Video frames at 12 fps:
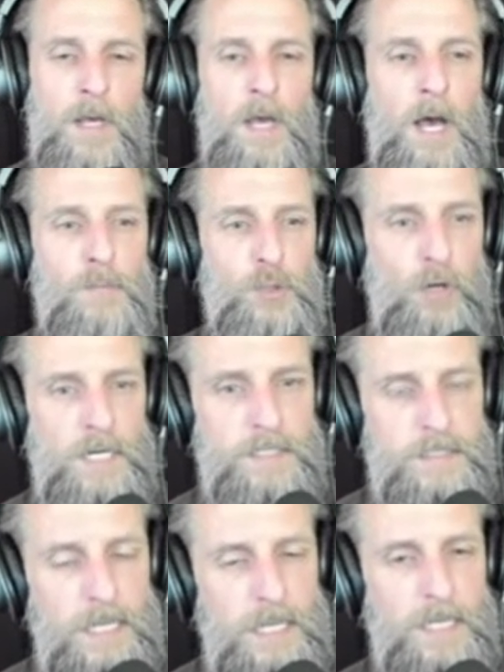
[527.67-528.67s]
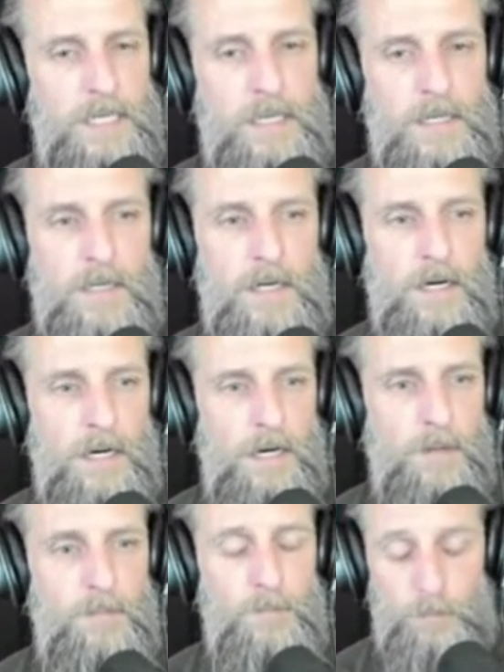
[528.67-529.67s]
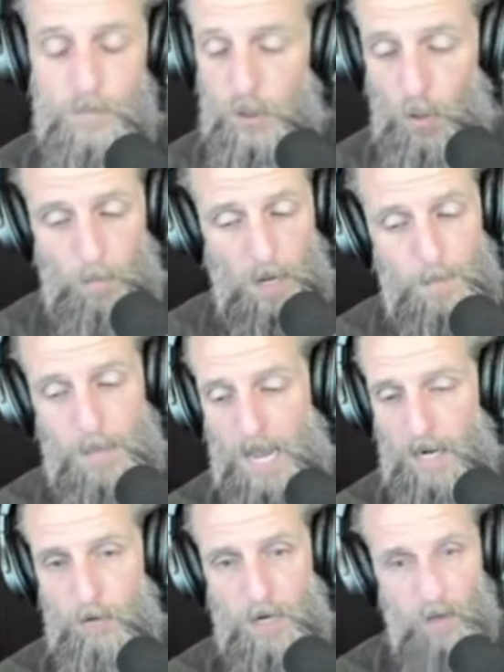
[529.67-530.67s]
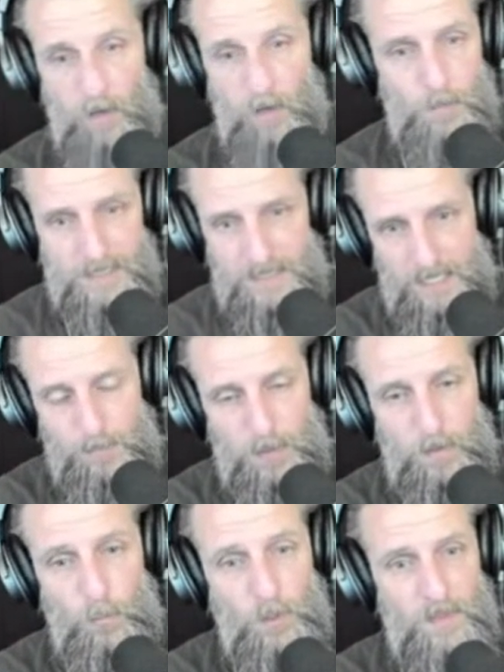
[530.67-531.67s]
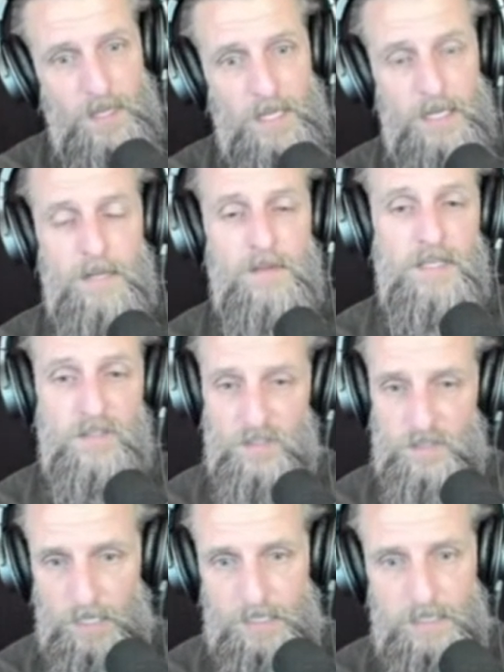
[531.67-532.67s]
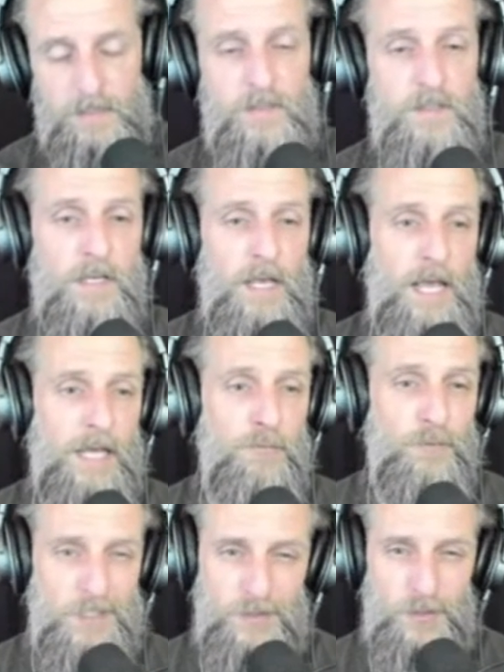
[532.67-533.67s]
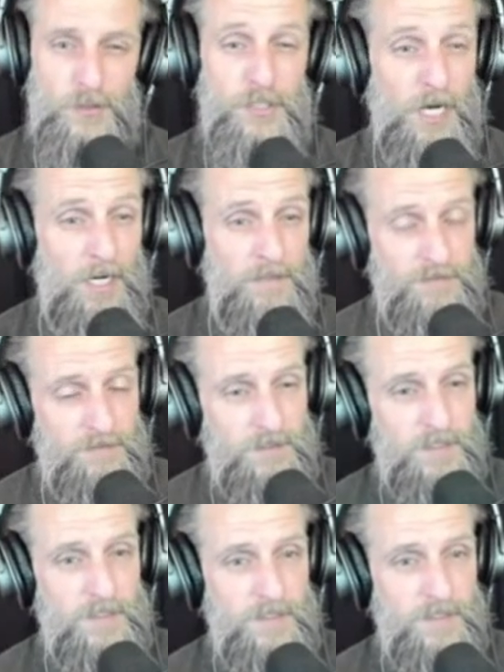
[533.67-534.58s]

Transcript: I'm trying to take, uh, you know, my background being deep within the studies and research of